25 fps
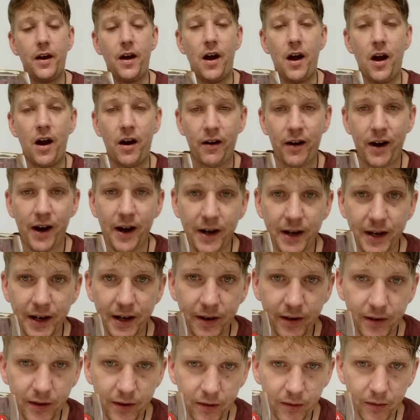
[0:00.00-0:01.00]

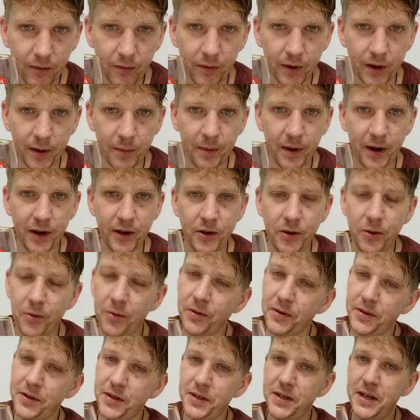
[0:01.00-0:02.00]
Alrighty, what am I
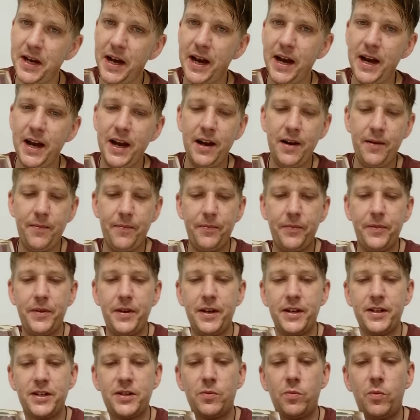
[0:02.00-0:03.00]
doing today?
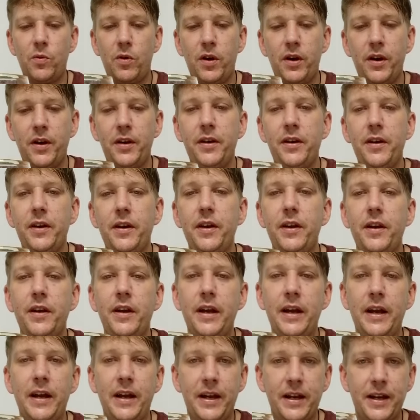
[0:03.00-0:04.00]
This one
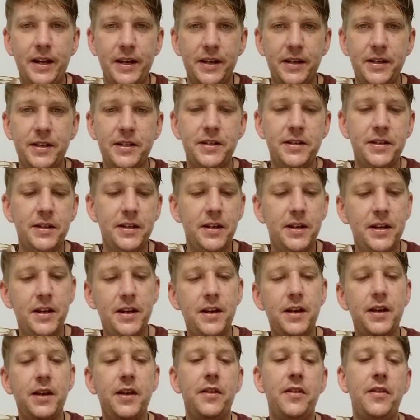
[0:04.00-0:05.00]
is
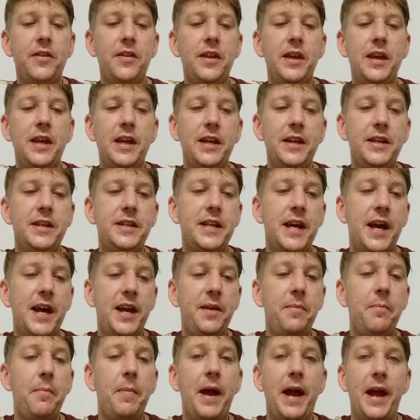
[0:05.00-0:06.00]
the
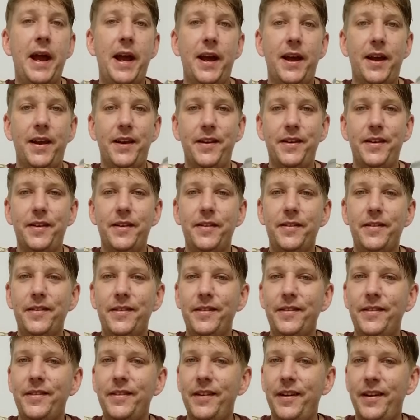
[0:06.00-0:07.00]
Deadman.
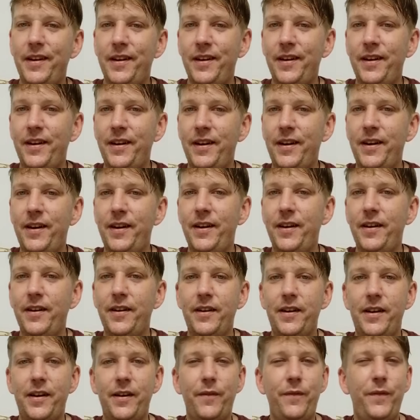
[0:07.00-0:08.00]
I
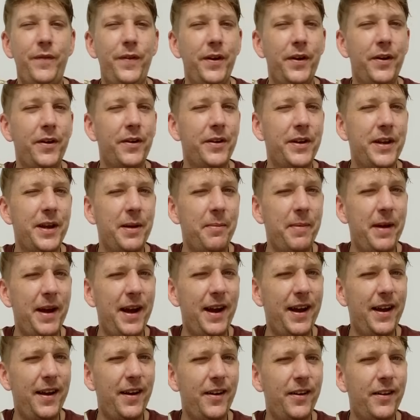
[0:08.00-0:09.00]
figured them
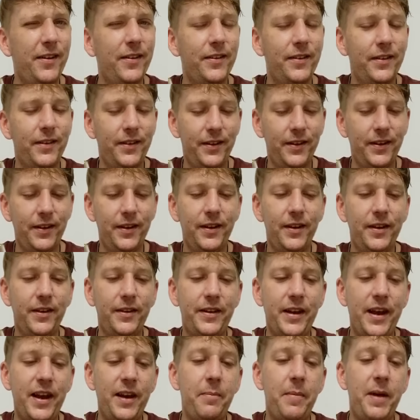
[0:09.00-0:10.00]
out.
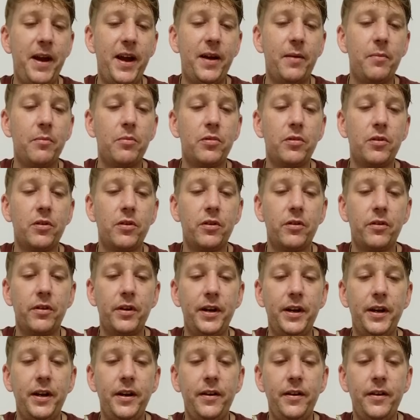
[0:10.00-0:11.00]
Deadman
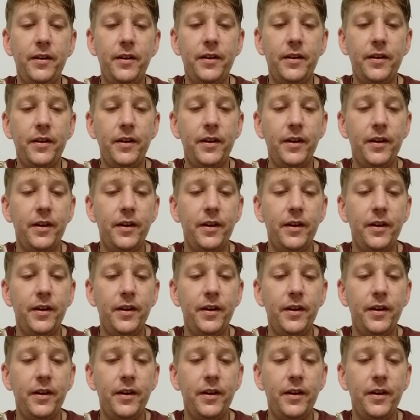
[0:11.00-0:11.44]
Brewery.